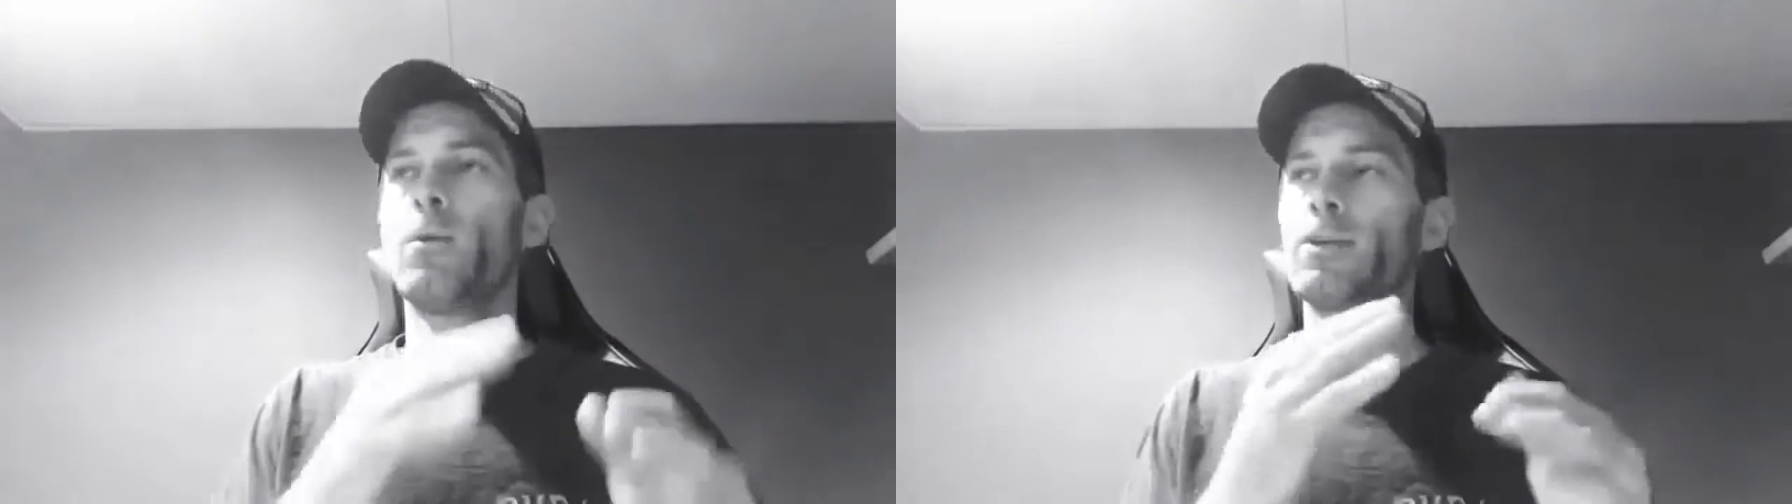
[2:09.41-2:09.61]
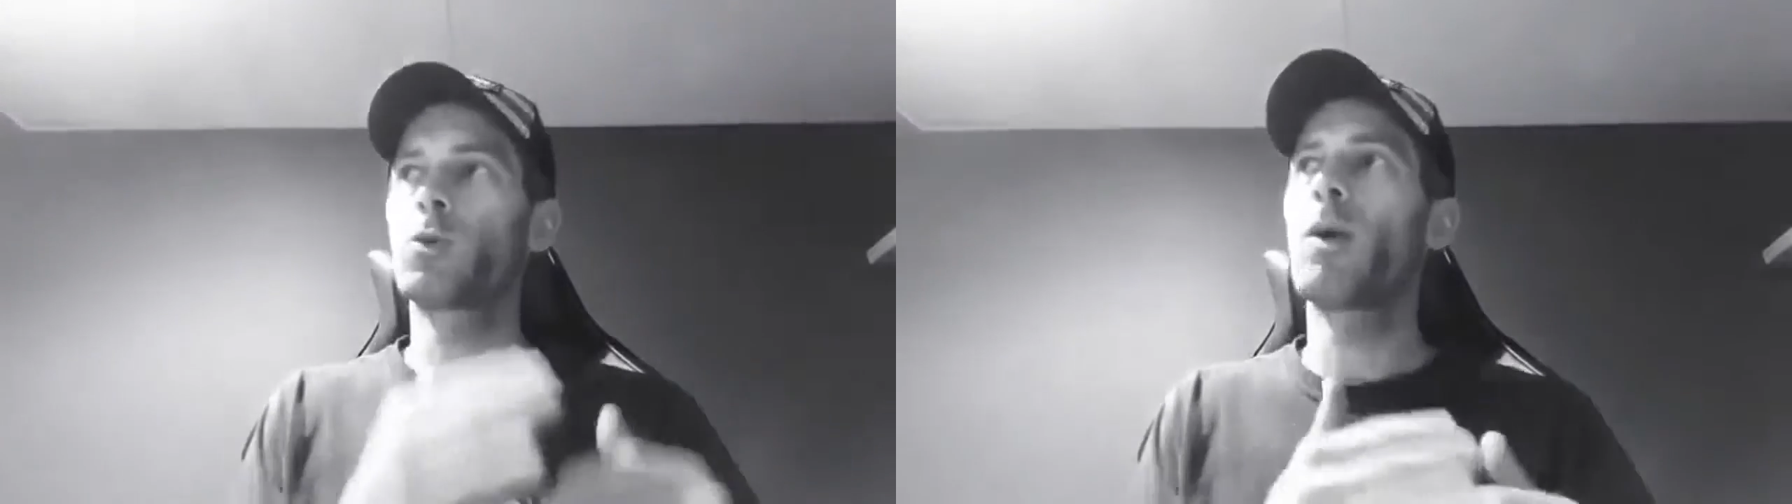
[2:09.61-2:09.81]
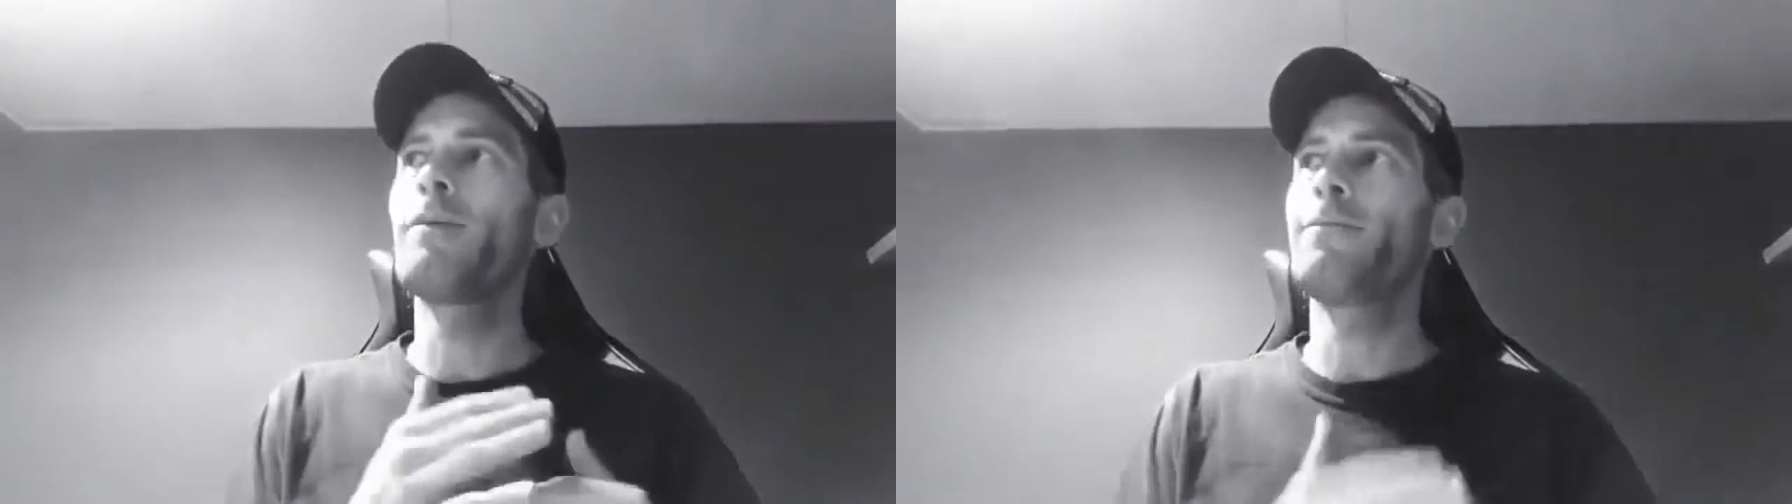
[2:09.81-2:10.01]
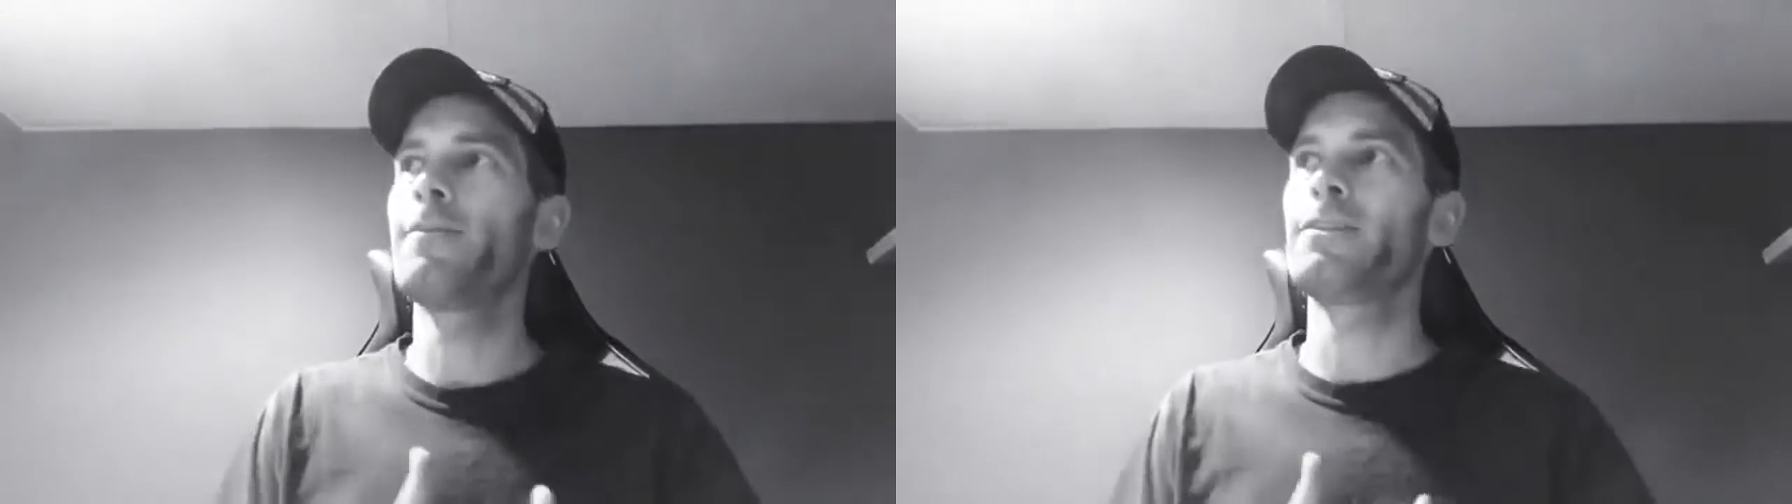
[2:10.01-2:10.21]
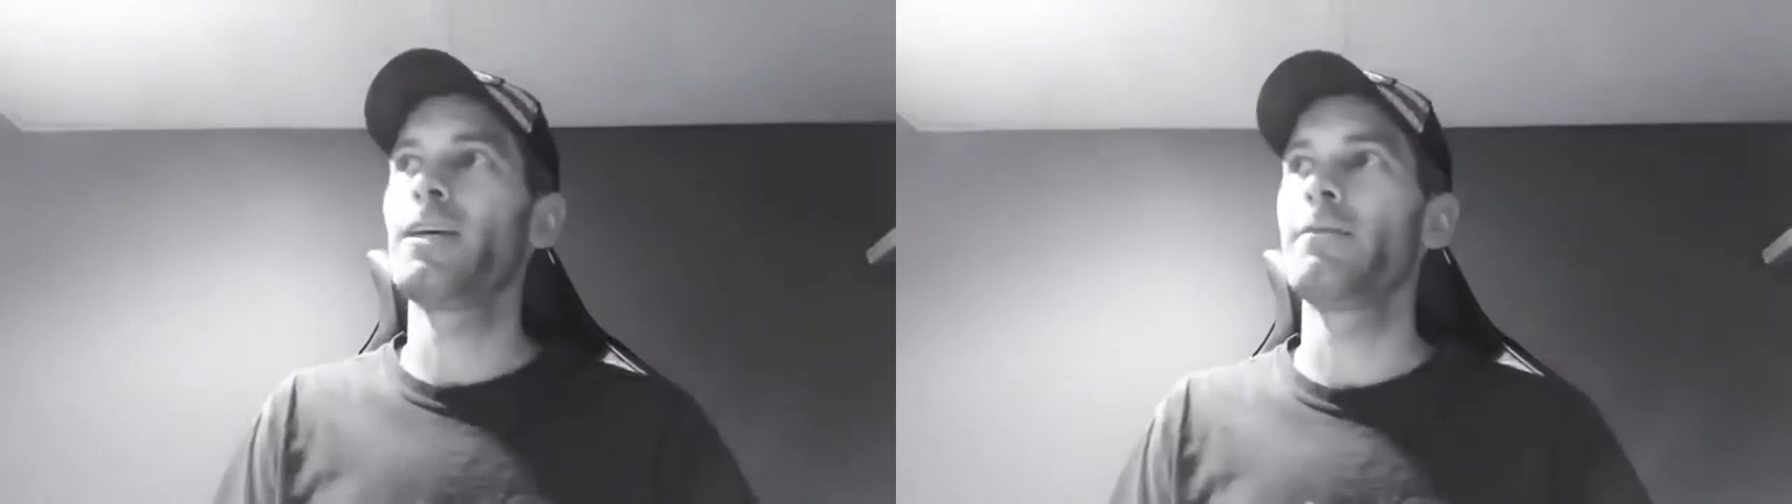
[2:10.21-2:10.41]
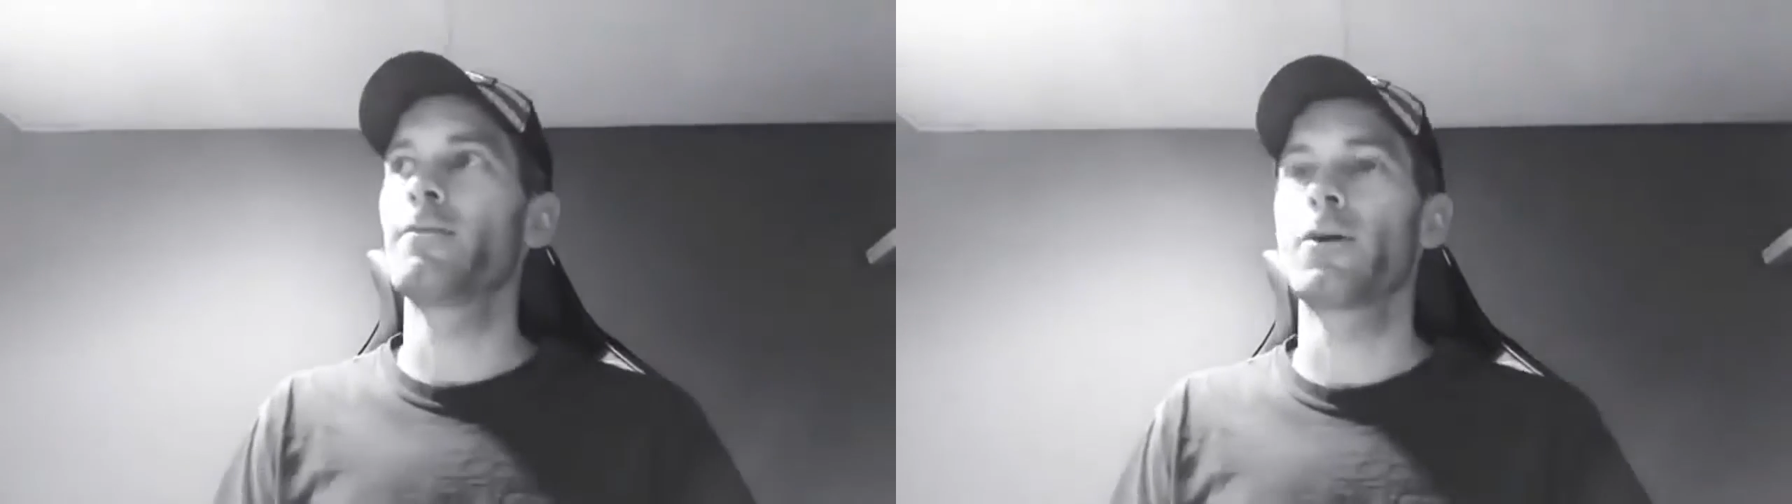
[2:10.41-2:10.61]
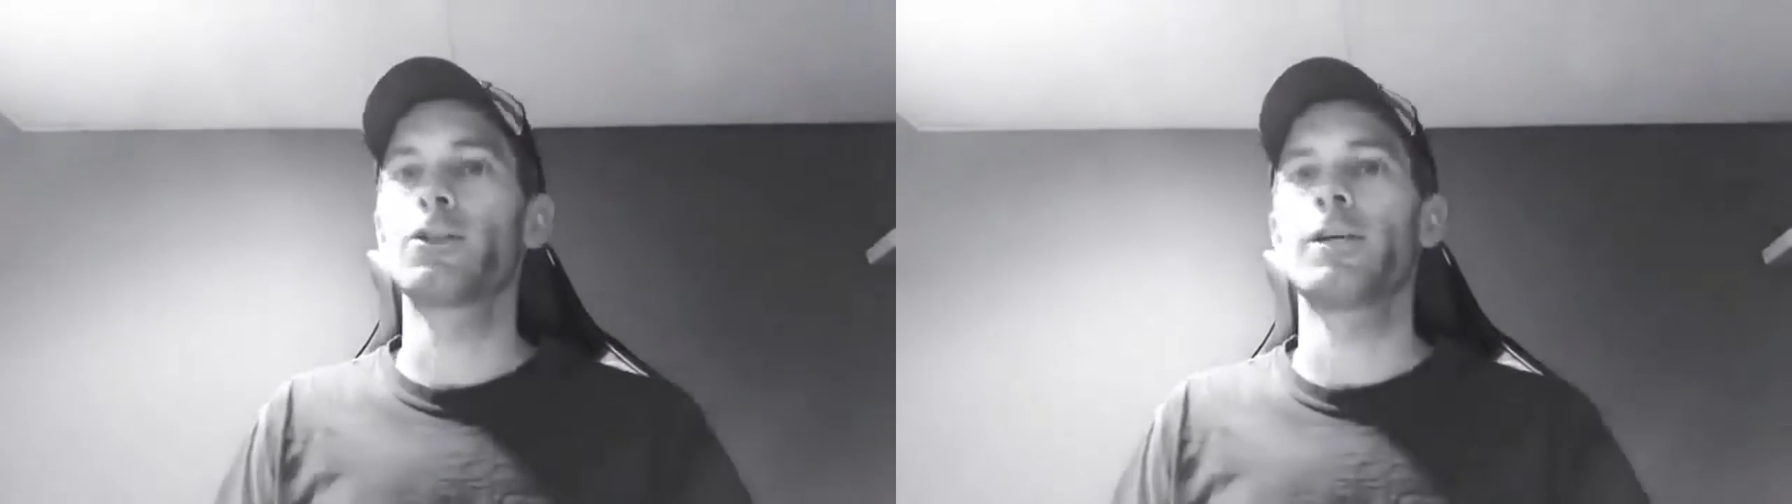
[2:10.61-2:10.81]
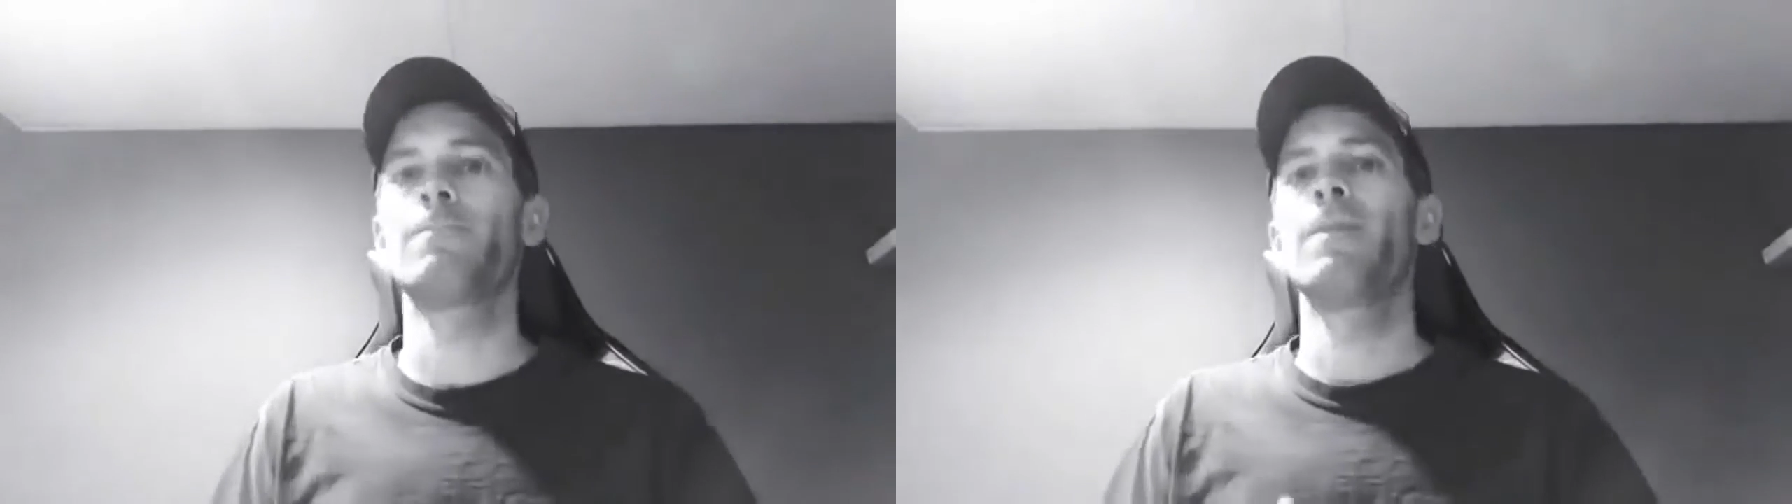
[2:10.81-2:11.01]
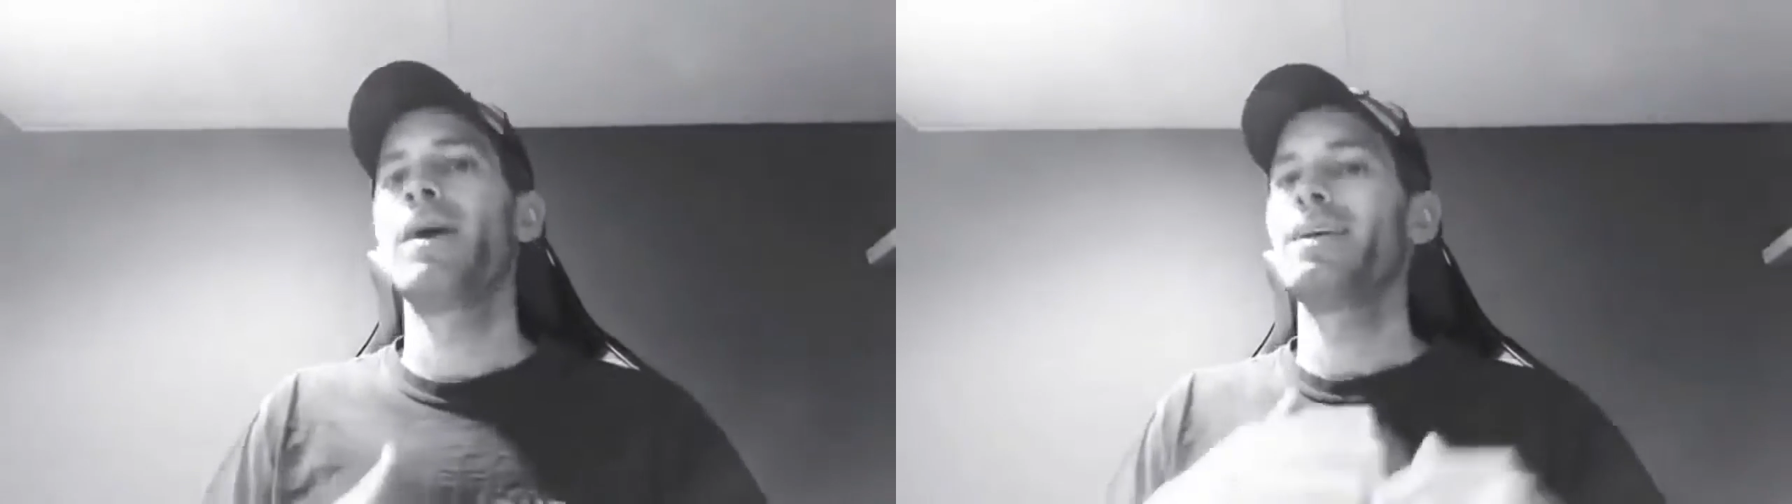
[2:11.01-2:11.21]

With the 2015 version,